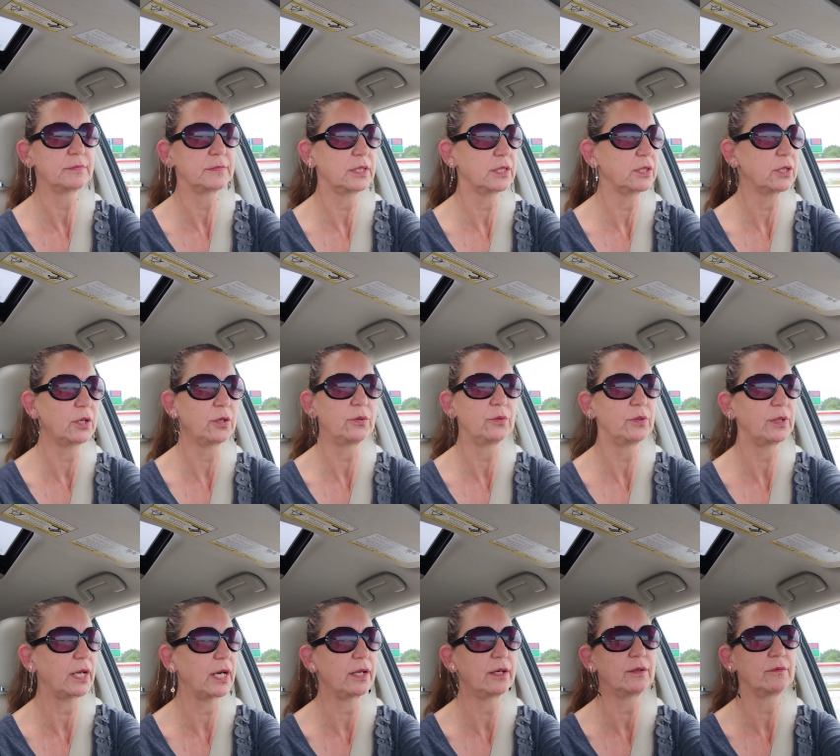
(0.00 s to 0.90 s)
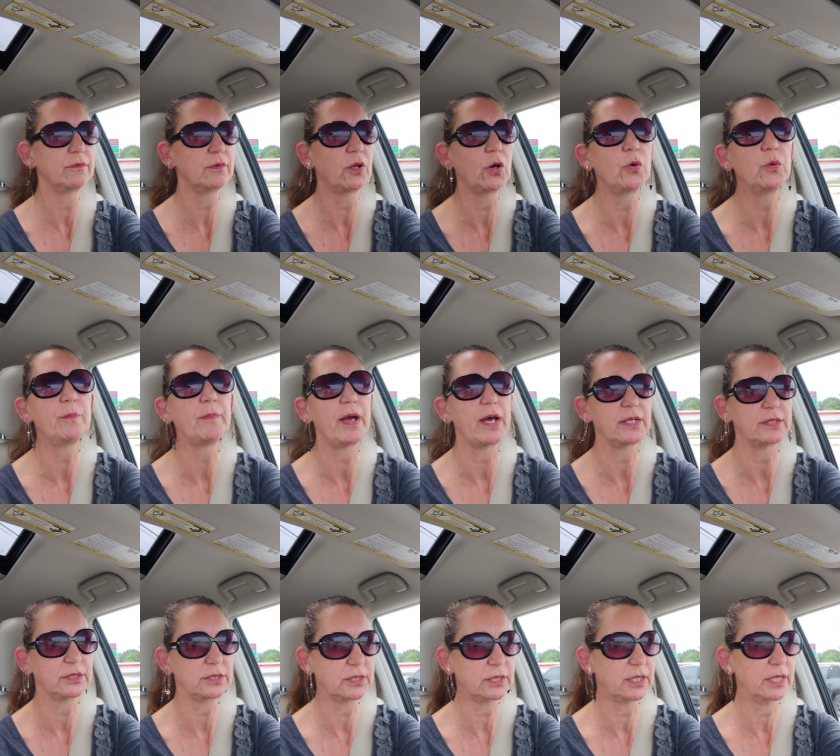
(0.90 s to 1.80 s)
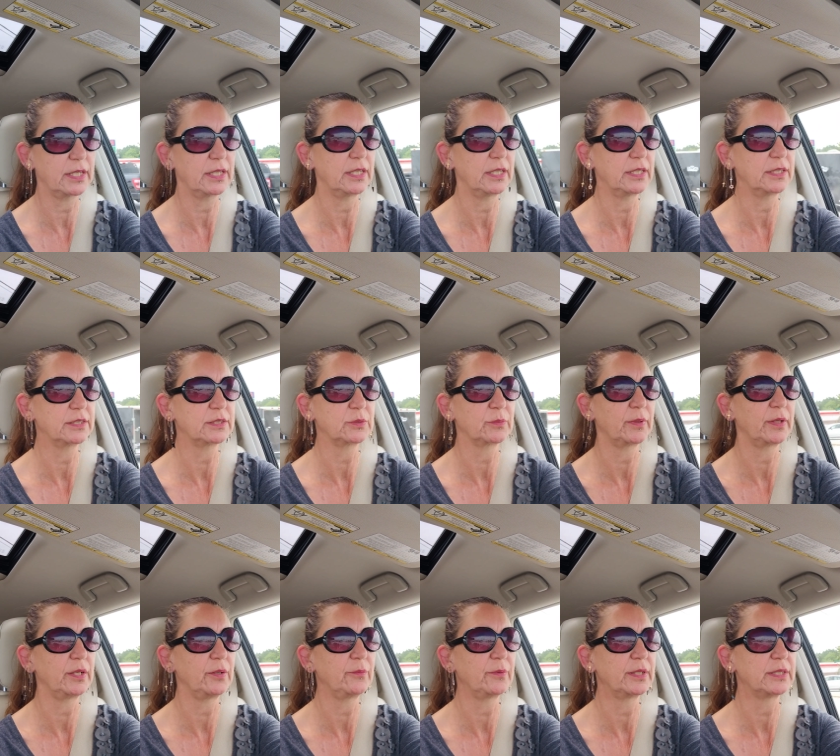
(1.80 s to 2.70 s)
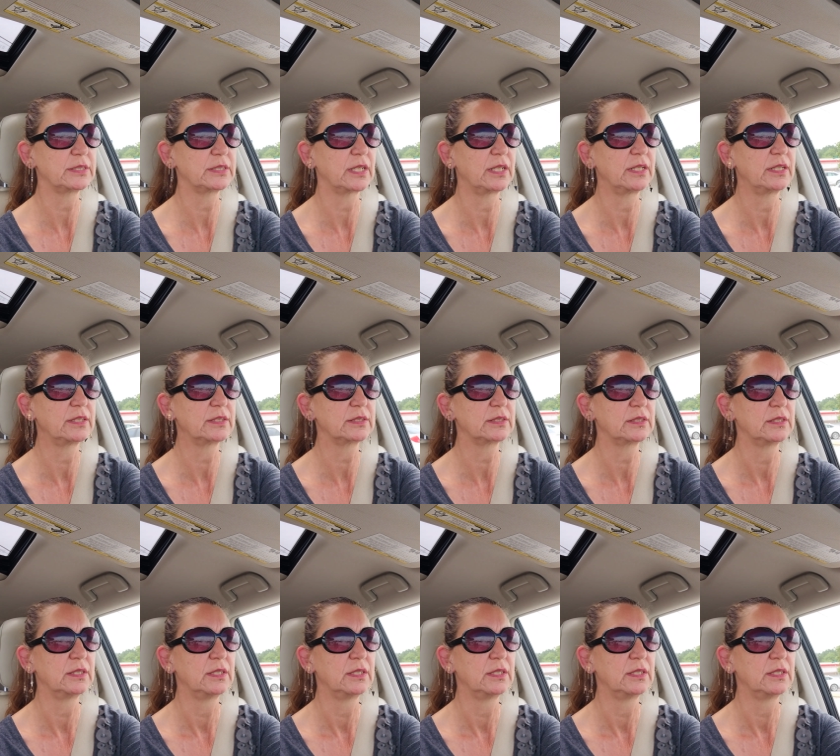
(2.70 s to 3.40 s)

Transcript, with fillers: the load, I, load master, I think is what he was on this,